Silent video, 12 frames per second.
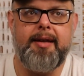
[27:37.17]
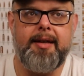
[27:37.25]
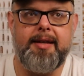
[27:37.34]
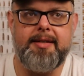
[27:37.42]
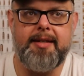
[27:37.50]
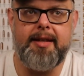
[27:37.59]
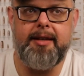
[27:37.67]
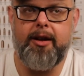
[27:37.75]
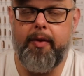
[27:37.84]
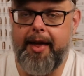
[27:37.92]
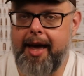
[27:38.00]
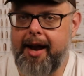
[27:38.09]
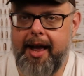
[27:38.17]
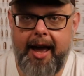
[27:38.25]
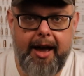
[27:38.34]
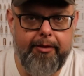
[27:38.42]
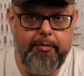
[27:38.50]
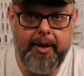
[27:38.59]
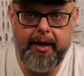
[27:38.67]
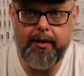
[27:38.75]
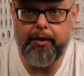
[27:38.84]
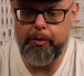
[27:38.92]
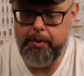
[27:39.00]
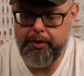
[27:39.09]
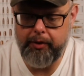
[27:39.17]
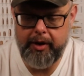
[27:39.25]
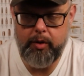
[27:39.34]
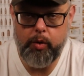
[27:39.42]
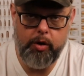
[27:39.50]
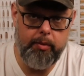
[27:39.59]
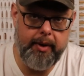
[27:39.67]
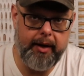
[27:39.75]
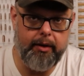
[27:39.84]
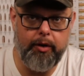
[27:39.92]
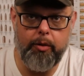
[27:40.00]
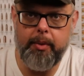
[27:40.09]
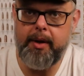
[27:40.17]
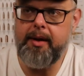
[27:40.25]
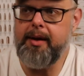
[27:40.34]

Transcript: Is that, you know, they had a half-minute group, a three-quarter-minute group,